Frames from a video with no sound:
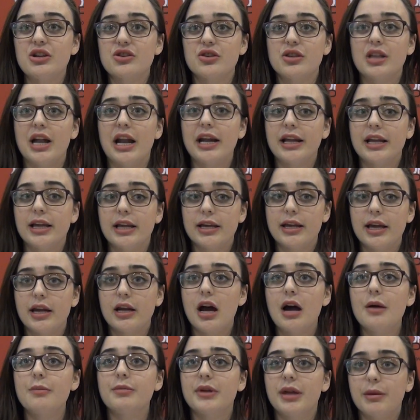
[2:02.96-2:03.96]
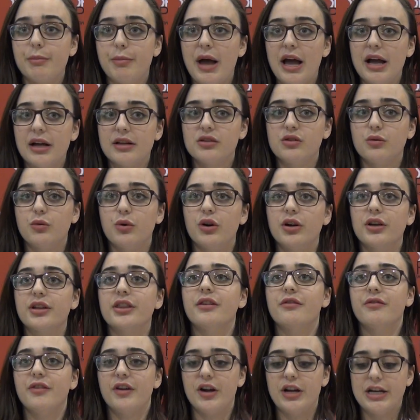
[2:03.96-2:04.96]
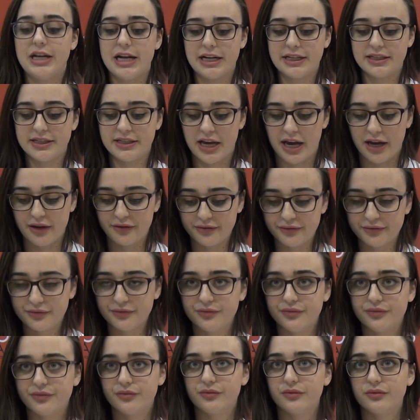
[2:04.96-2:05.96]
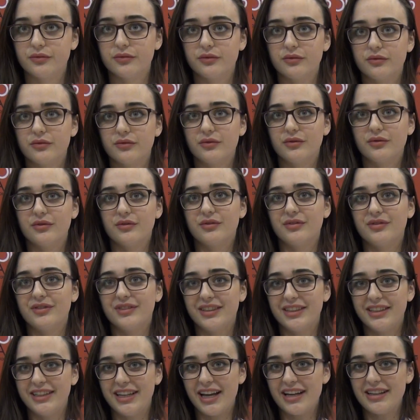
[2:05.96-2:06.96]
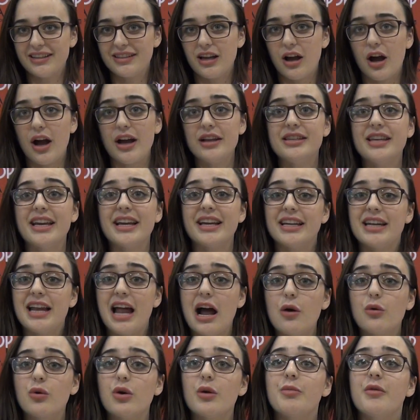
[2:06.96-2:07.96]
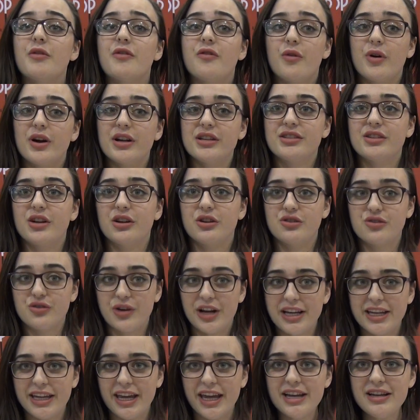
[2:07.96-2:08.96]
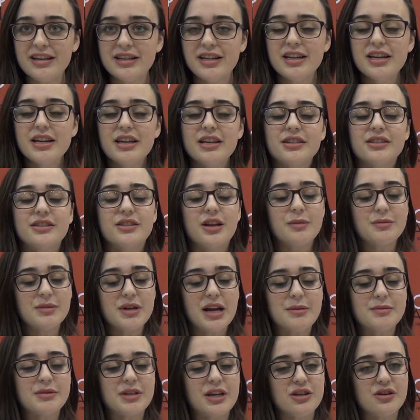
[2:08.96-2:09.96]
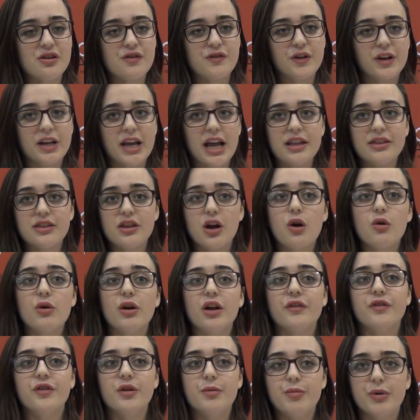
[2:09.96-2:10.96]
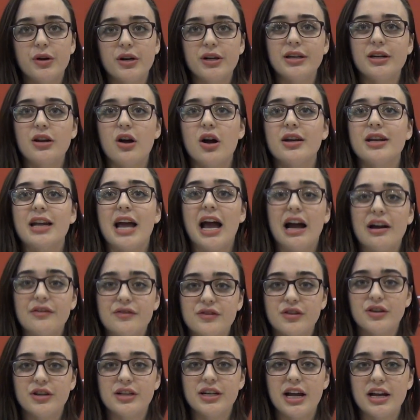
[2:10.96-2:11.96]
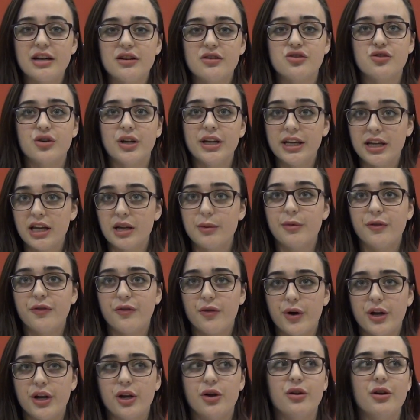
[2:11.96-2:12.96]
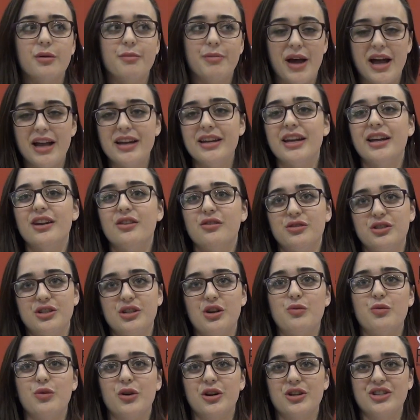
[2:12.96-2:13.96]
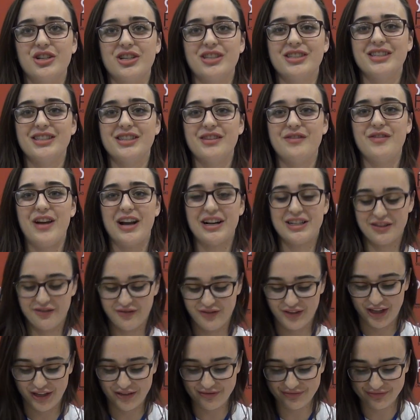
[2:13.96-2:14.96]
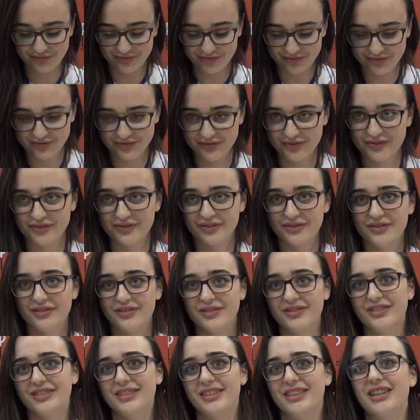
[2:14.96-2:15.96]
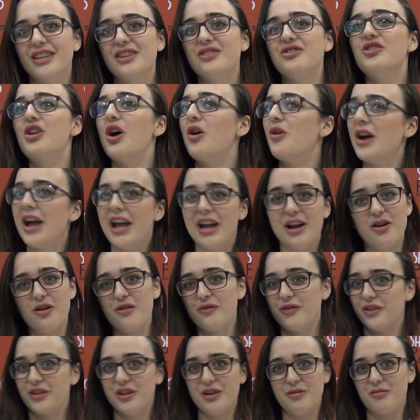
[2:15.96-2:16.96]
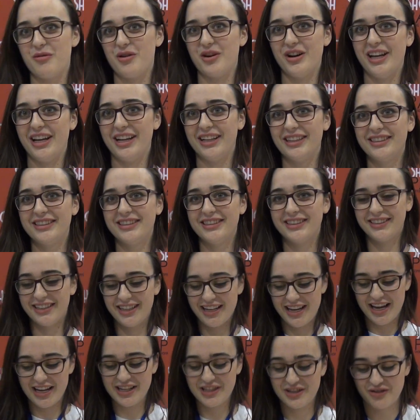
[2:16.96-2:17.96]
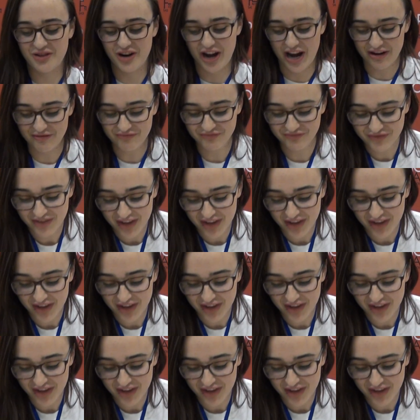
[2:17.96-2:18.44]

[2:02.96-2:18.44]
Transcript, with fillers: sure that I can get up and back to work the very next day. When you take it? Yeah, I take an hour before I start drinking. Sometimes I do forget though, if you put it on after a night of drinking before you go to bed, it'll still work just as effectively. And you don't hangover in the morning? No hangover in the morning. It's great.